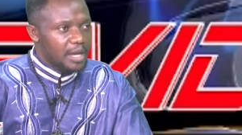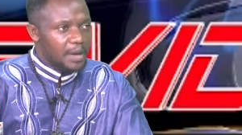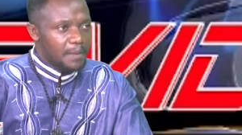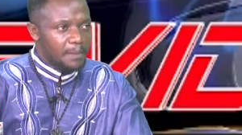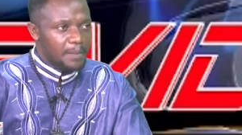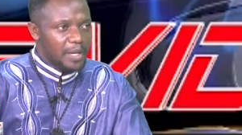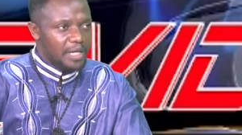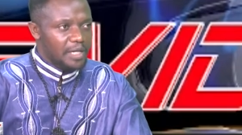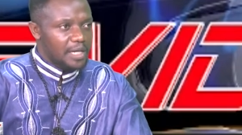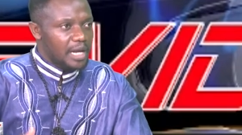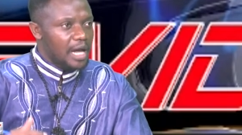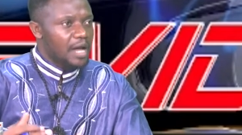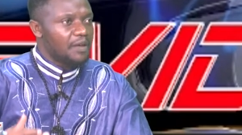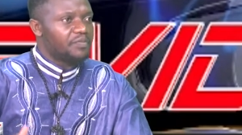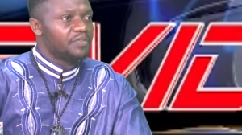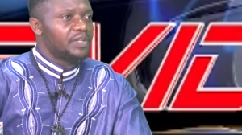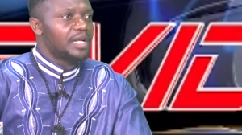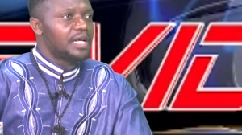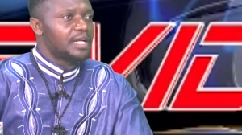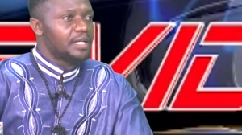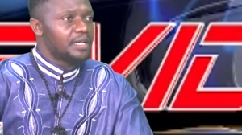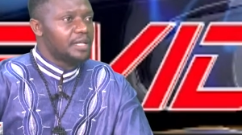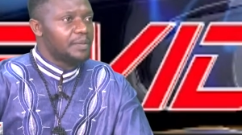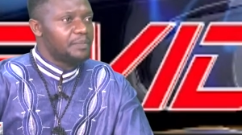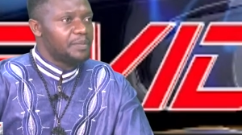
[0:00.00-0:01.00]
but
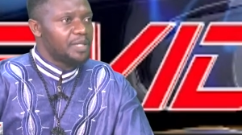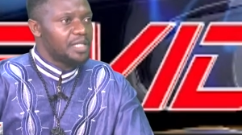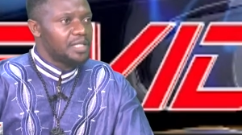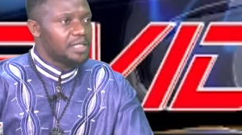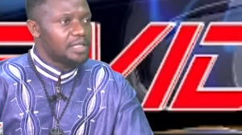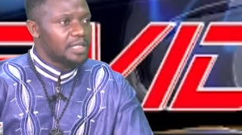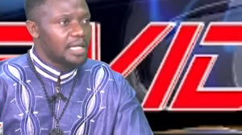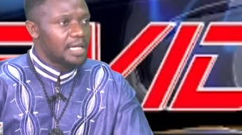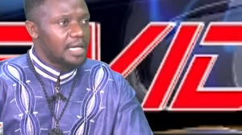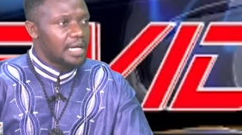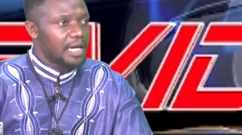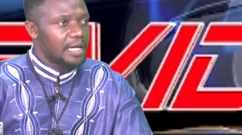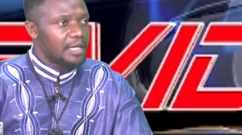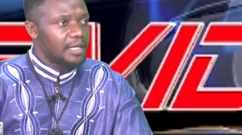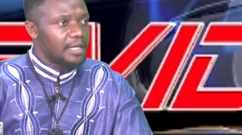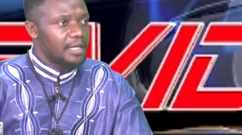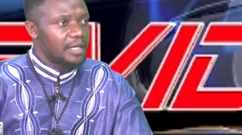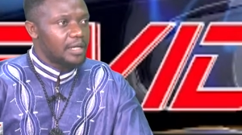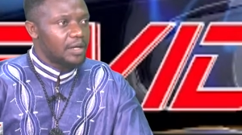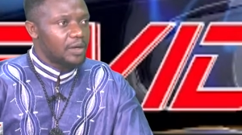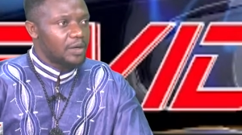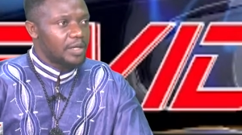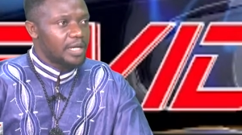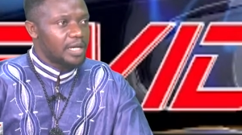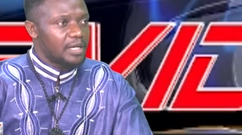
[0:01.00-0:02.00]
after the minister and
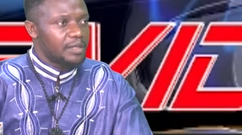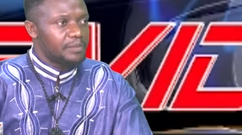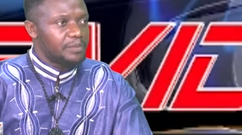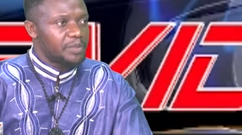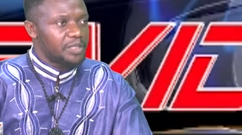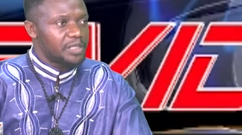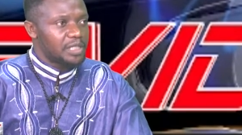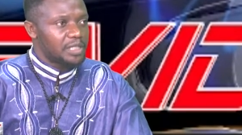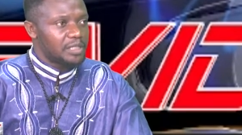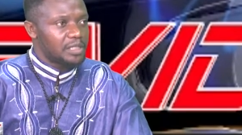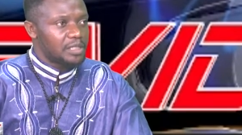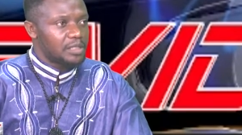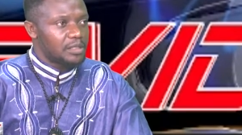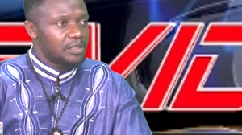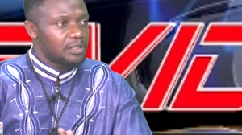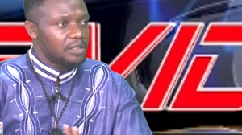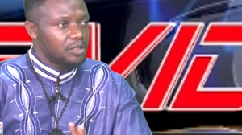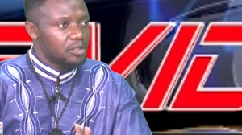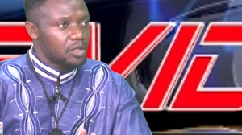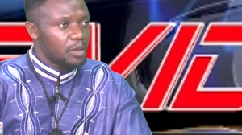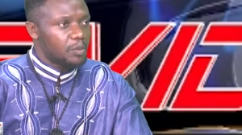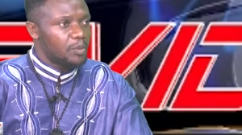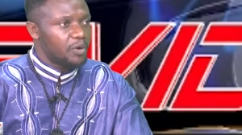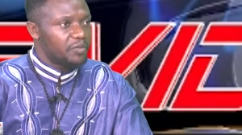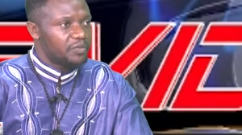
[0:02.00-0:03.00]
the other representatives, the
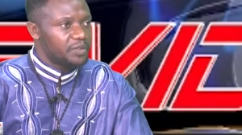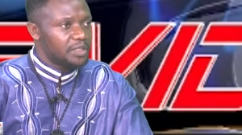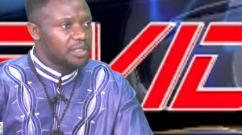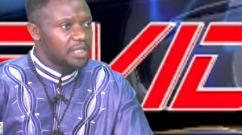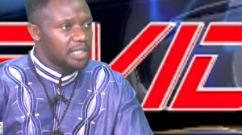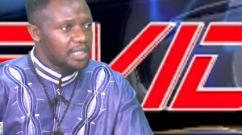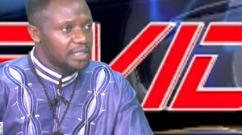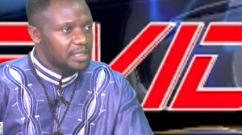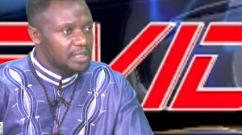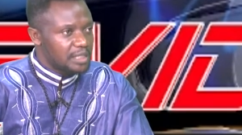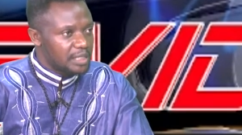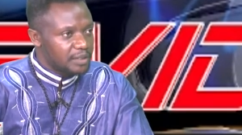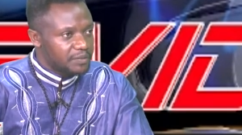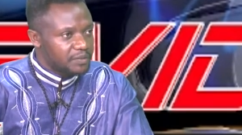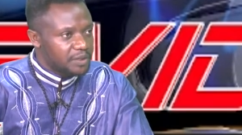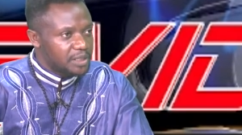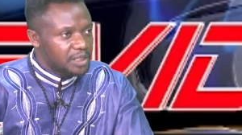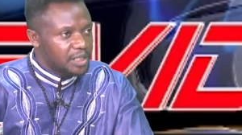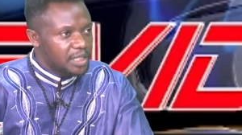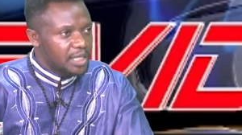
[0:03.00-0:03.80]
top officials left,